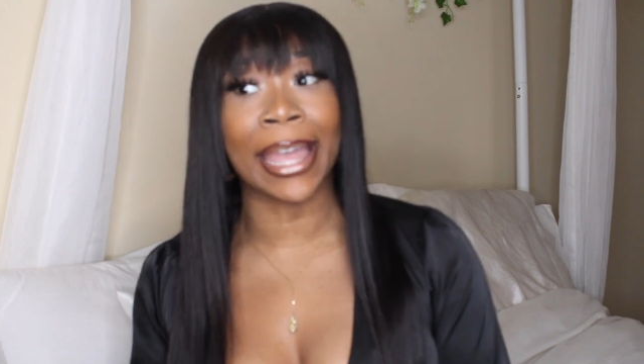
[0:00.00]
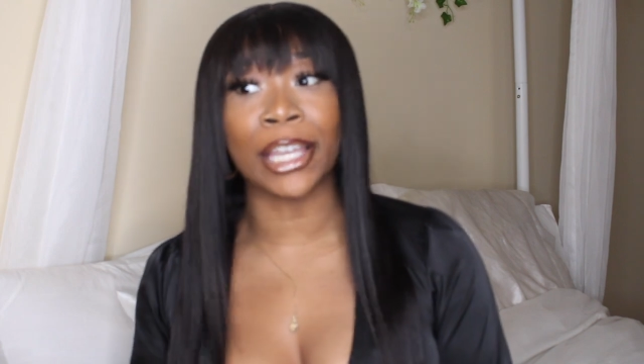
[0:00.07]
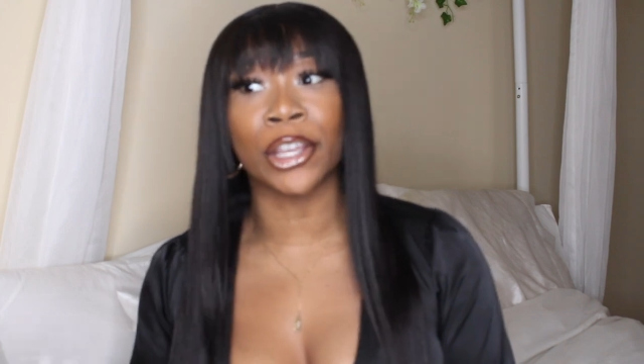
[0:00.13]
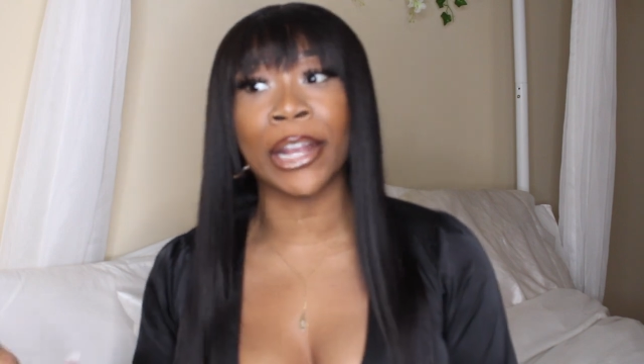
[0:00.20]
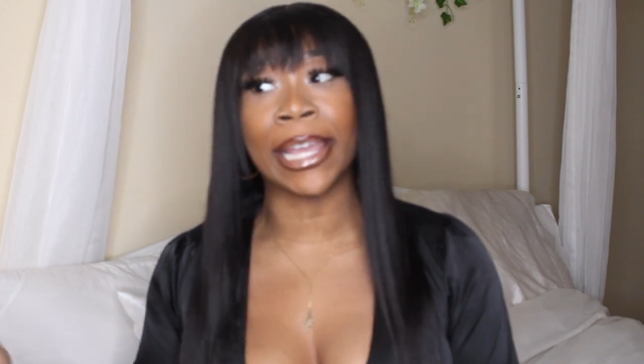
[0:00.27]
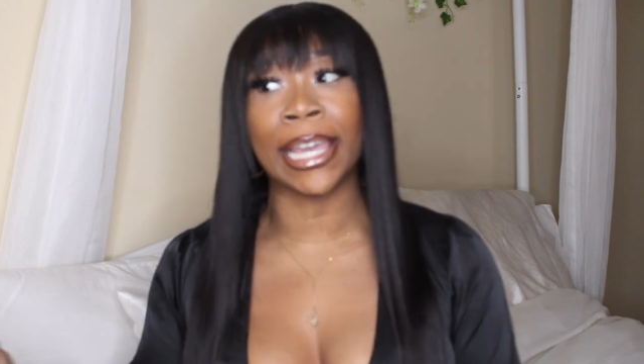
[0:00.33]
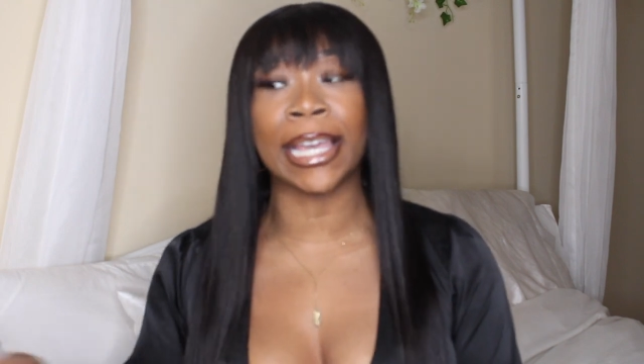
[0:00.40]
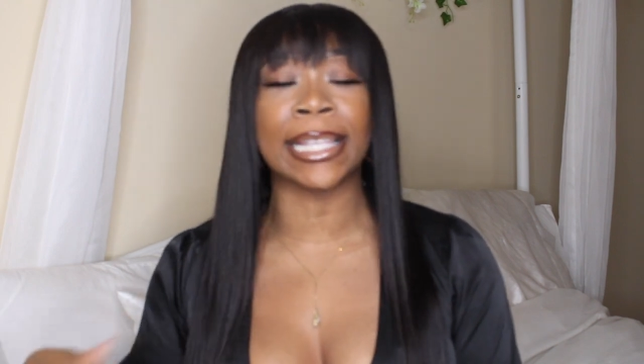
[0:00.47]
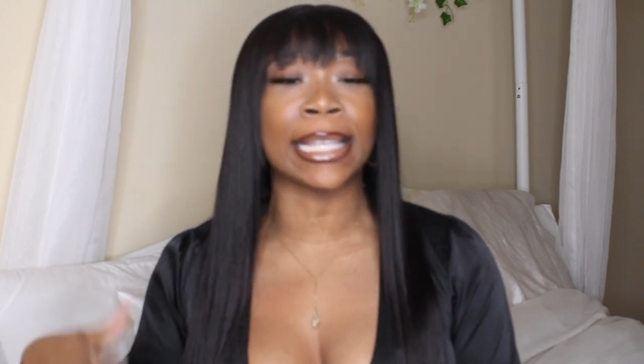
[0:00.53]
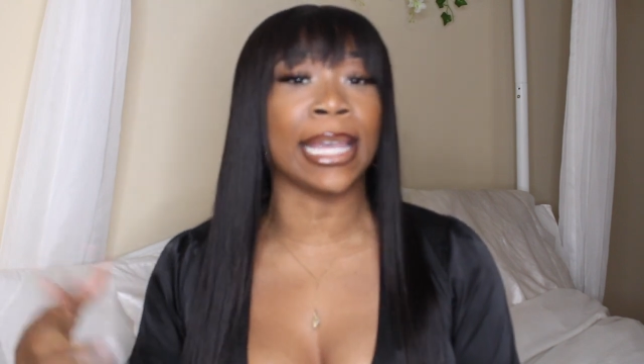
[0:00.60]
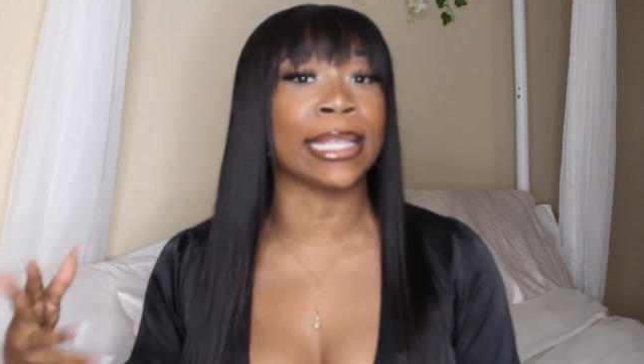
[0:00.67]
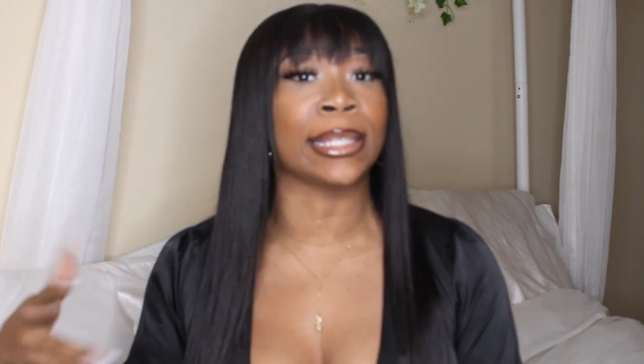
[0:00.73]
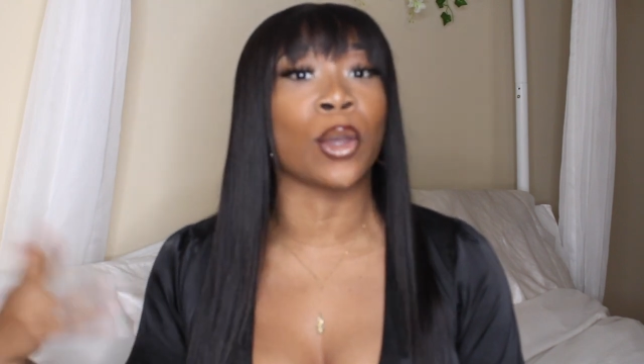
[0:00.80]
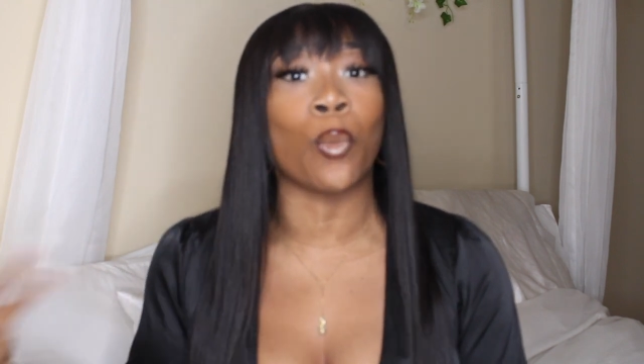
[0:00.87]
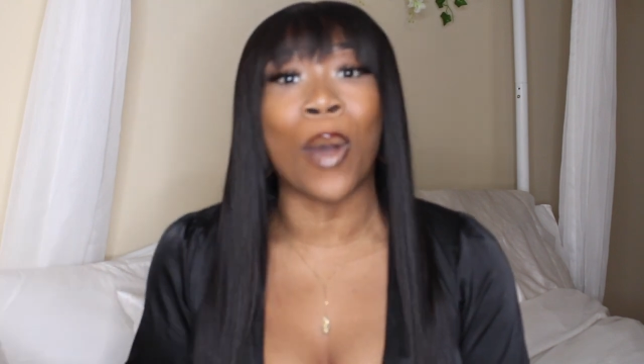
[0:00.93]
Like you're, it,
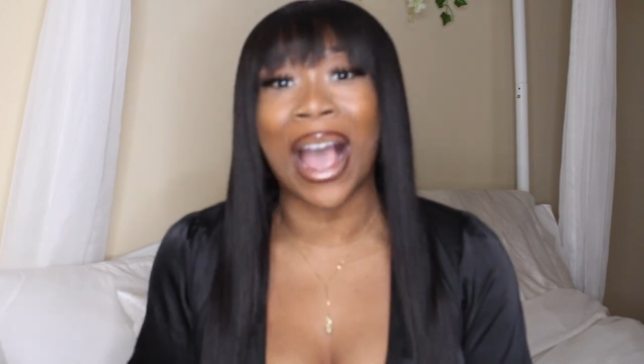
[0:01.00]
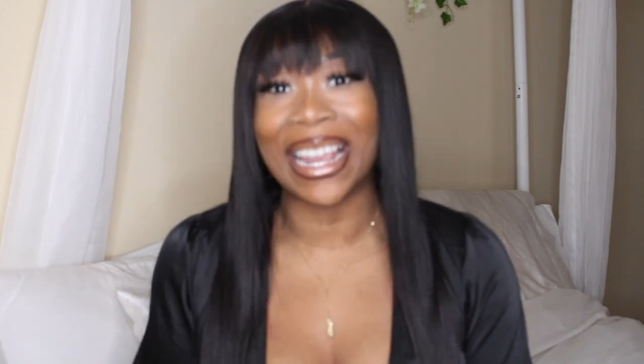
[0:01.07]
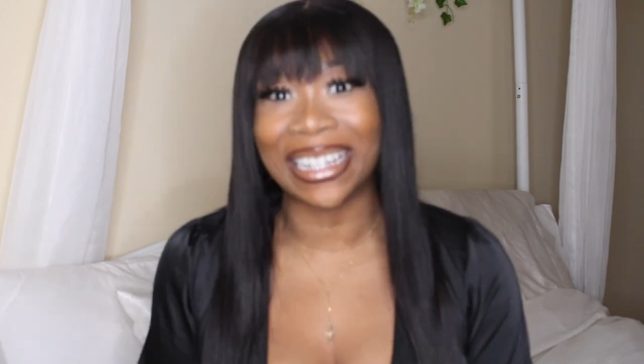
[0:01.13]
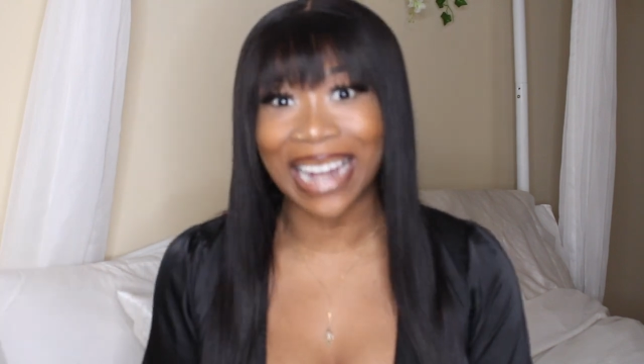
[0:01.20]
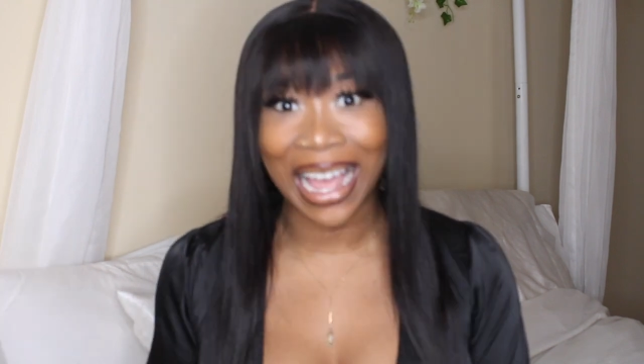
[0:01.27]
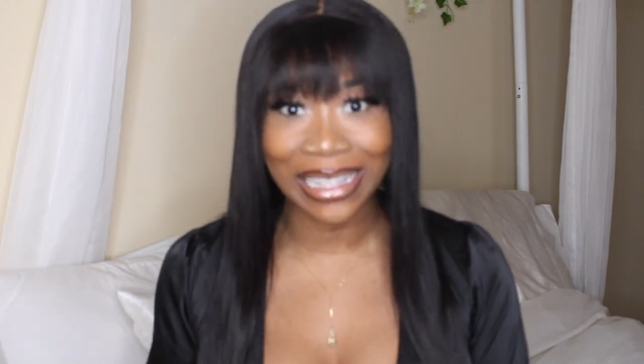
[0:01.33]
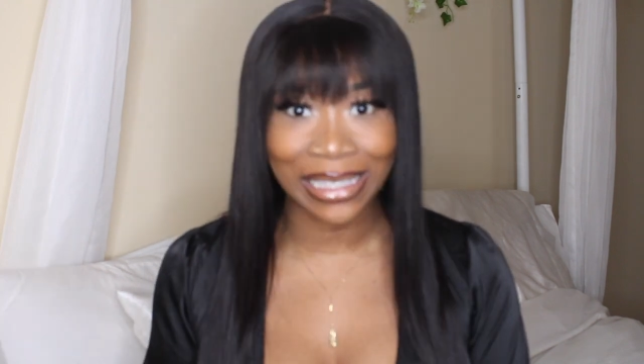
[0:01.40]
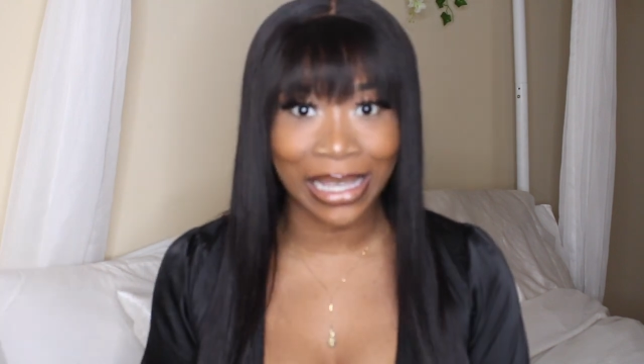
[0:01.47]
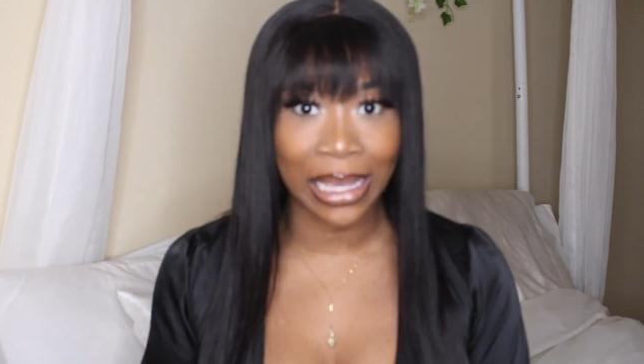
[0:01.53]
it, the why nots